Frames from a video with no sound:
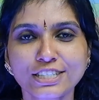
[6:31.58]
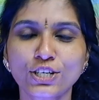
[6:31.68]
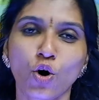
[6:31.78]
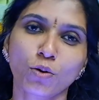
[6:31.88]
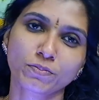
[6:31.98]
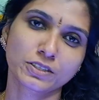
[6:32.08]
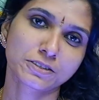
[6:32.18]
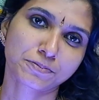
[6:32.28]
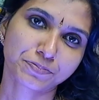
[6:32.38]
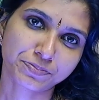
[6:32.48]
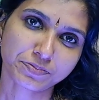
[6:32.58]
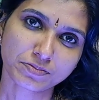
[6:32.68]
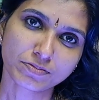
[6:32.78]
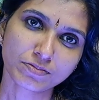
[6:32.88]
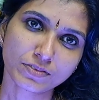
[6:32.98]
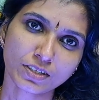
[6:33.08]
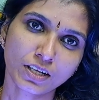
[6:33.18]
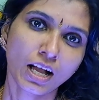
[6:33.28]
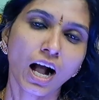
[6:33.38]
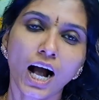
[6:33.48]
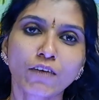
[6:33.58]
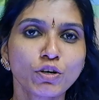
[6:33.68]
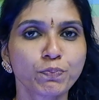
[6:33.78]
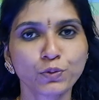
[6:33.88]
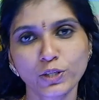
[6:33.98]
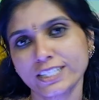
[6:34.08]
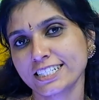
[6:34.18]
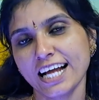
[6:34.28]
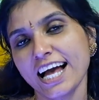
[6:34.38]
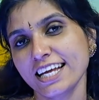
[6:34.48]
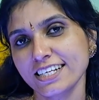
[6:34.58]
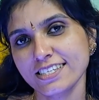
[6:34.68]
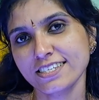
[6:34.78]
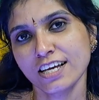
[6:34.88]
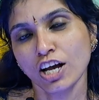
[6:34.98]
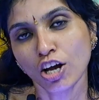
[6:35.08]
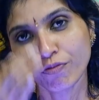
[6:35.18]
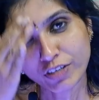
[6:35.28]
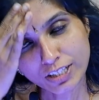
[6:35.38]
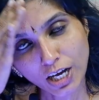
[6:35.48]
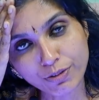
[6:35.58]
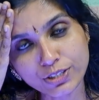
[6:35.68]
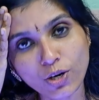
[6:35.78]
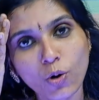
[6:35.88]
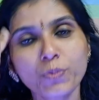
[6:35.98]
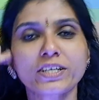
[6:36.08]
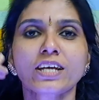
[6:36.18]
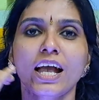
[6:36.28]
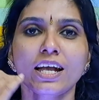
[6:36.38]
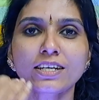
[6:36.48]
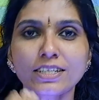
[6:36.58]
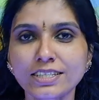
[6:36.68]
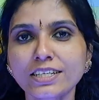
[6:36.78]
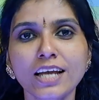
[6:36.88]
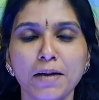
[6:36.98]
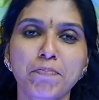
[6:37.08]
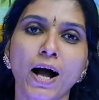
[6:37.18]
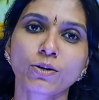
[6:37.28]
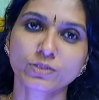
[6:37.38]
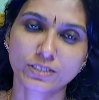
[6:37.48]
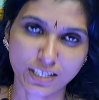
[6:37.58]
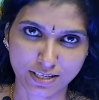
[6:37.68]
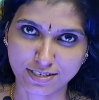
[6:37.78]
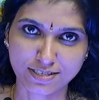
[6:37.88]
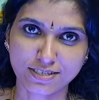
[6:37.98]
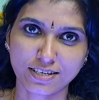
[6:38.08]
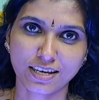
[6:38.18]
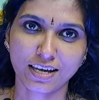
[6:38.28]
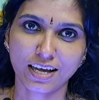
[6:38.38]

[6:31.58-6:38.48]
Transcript: Diomede. Our poor Troilus, without knowing anything about this,